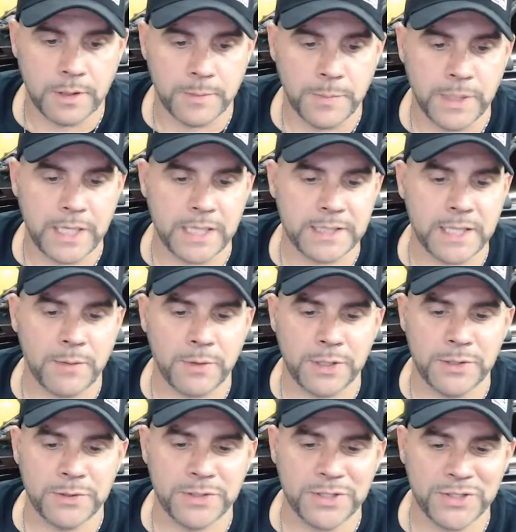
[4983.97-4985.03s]
Because they were
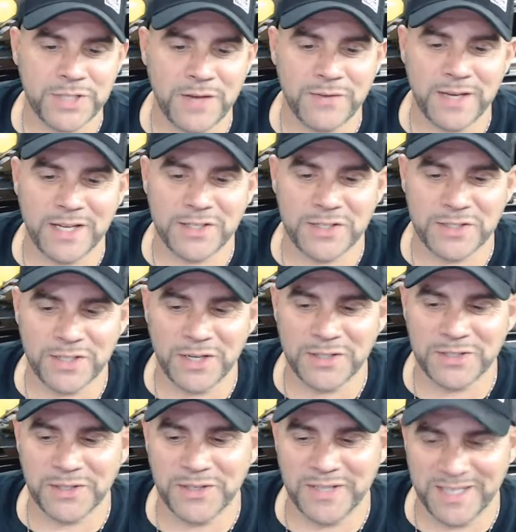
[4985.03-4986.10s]
used in Chevy engines
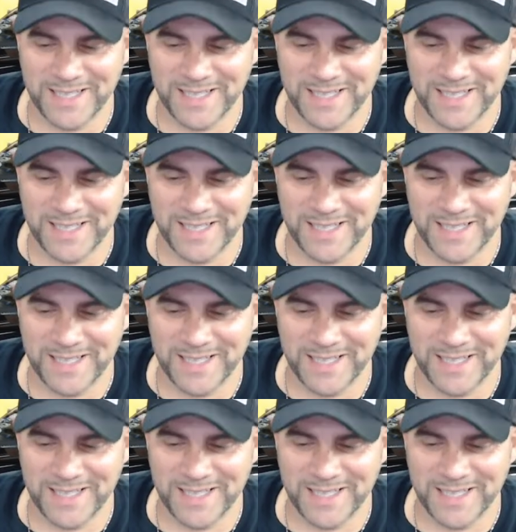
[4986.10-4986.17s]
also.